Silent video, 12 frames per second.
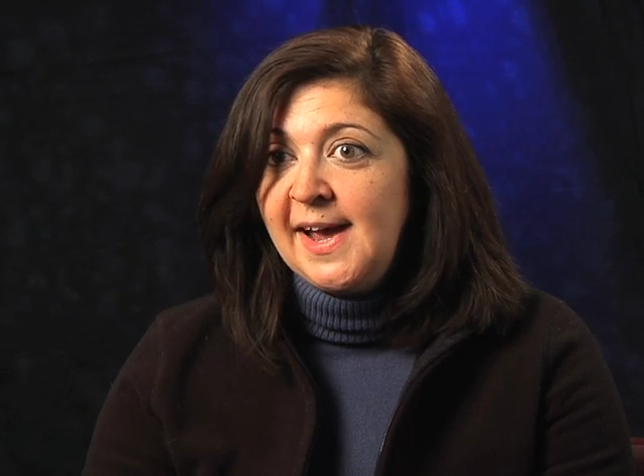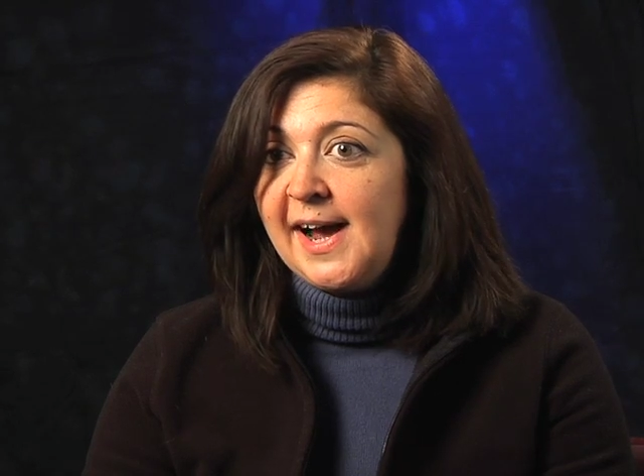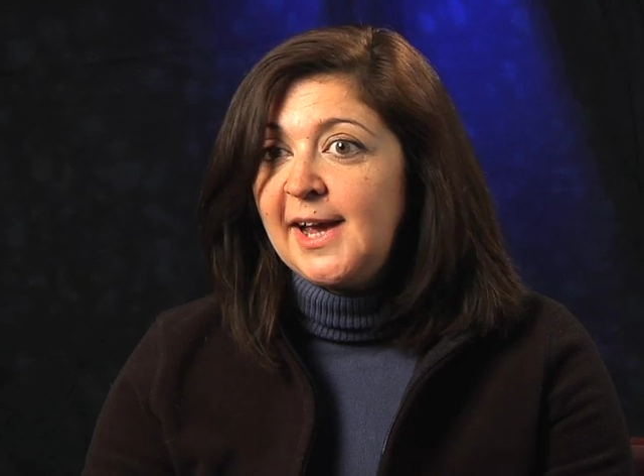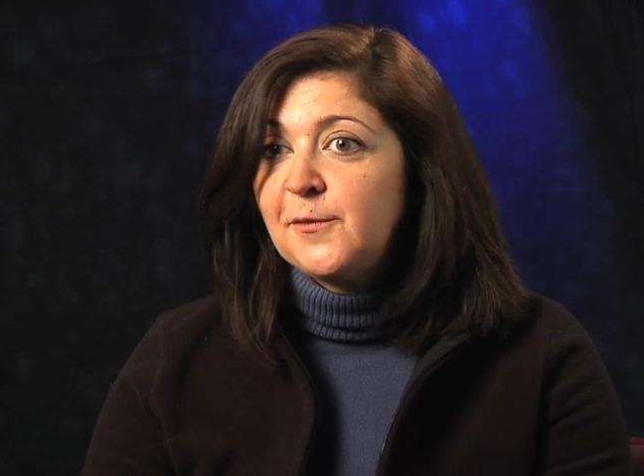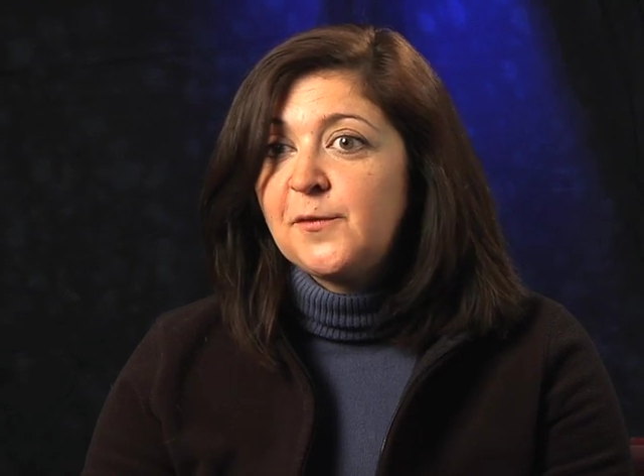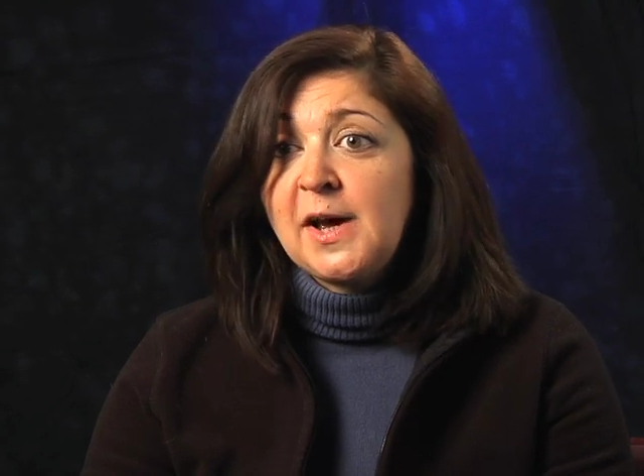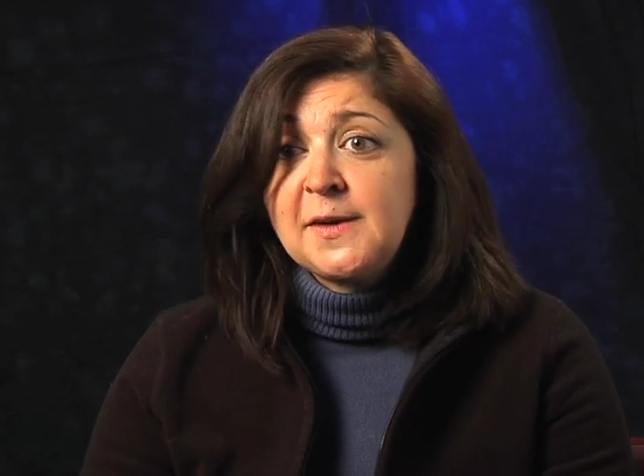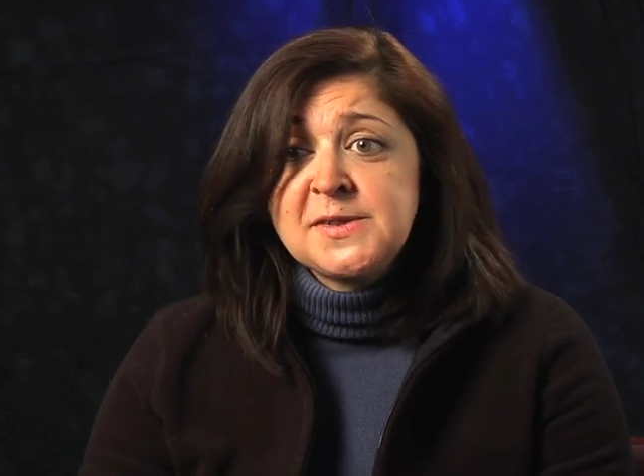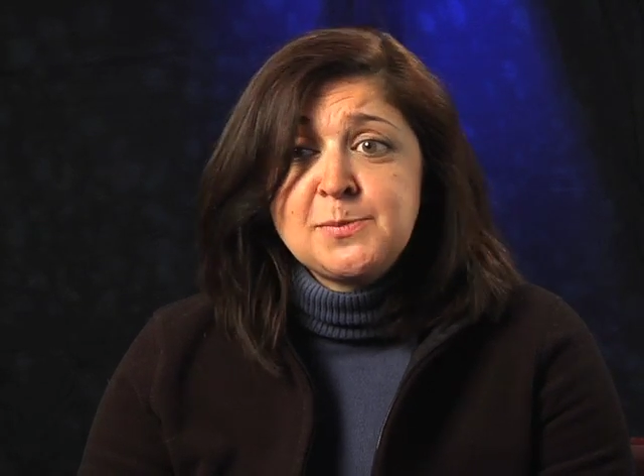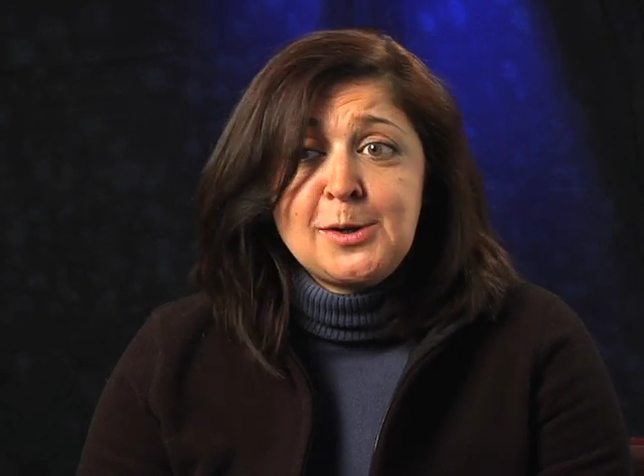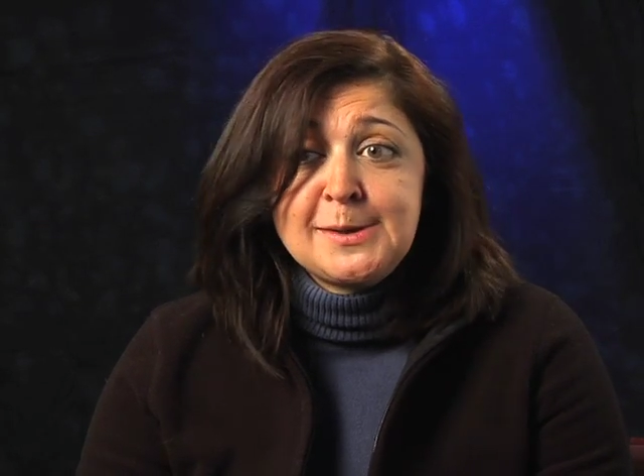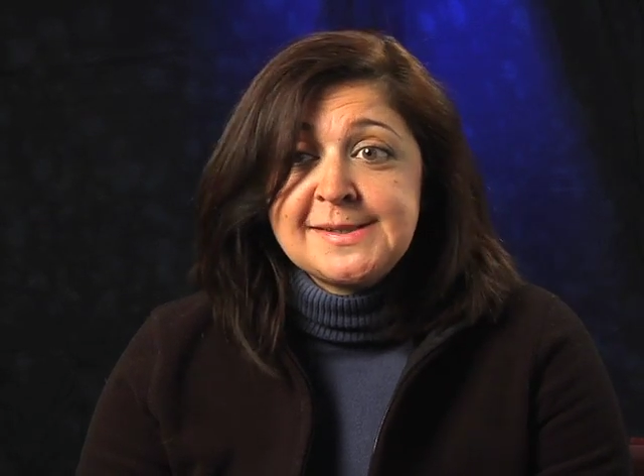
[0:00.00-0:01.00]
I have 5
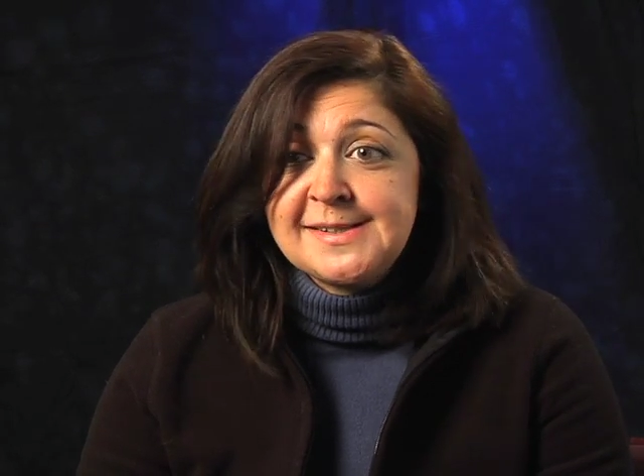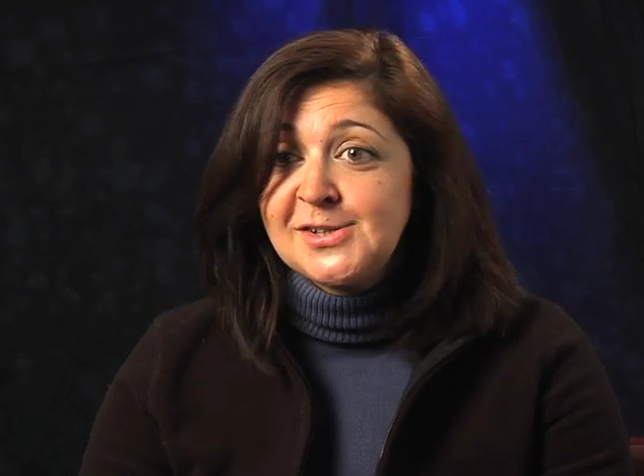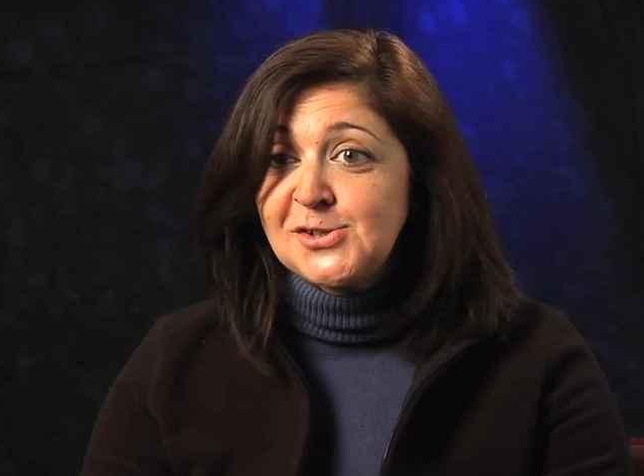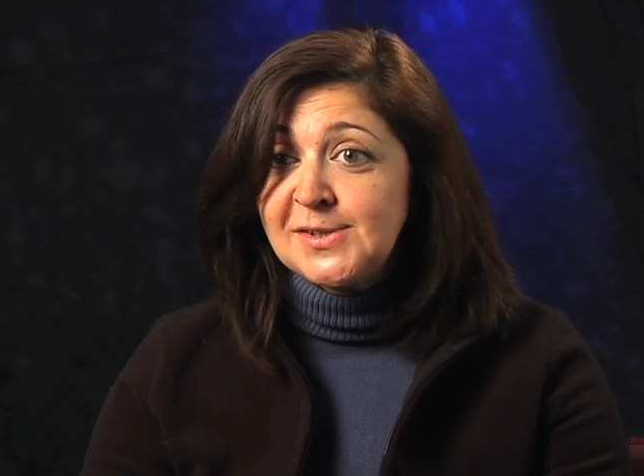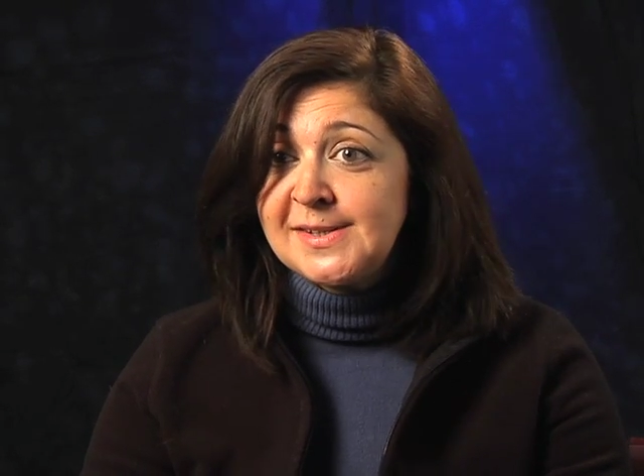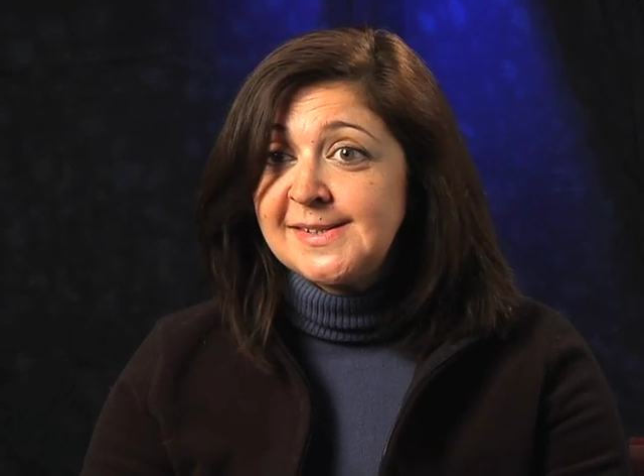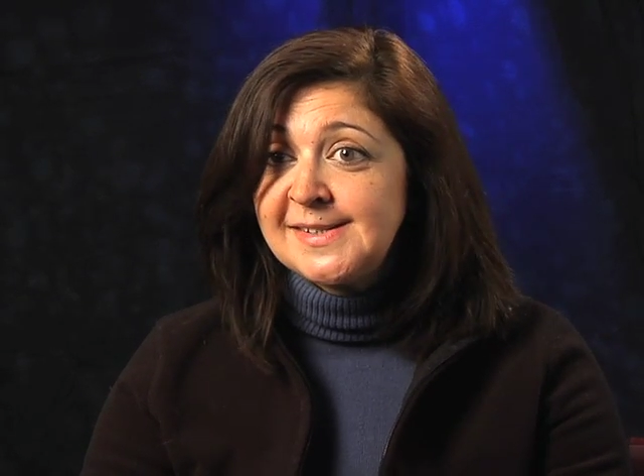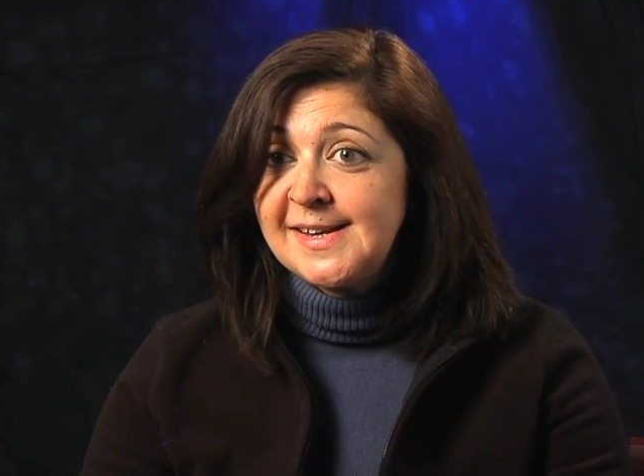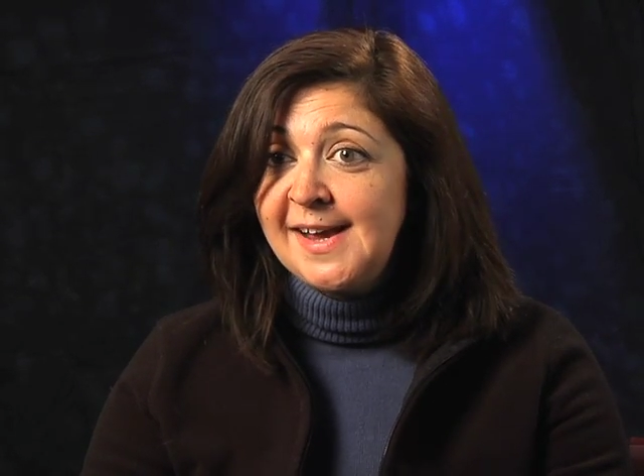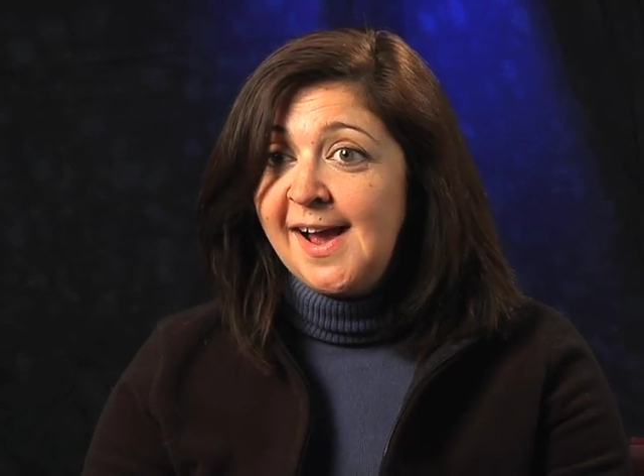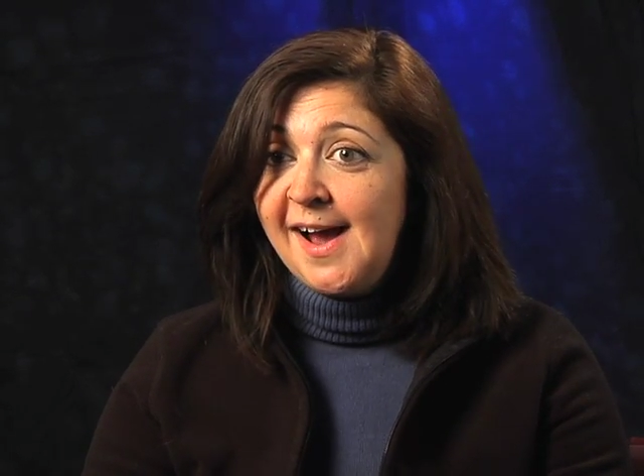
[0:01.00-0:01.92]
small incisions.